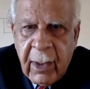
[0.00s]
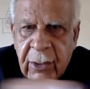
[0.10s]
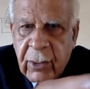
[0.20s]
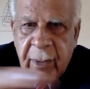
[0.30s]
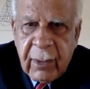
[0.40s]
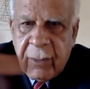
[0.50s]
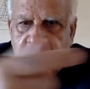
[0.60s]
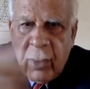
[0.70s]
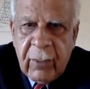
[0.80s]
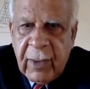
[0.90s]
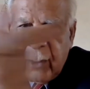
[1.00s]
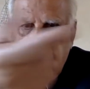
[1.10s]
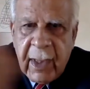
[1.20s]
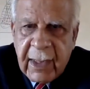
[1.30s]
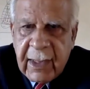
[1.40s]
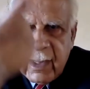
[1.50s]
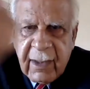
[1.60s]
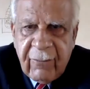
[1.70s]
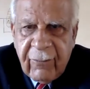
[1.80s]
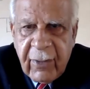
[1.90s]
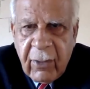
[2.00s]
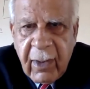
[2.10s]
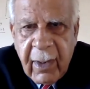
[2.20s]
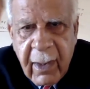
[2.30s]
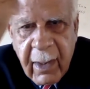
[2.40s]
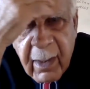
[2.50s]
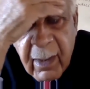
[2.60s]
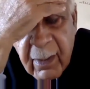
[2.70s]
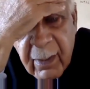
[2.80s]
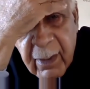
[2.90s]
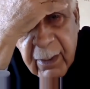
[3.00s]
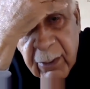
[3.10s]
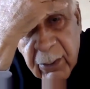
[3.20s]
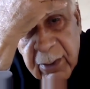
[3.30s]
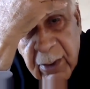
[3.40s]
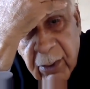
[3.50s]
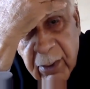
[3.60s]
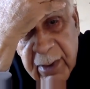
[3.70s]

So the road will go like this if they all use their own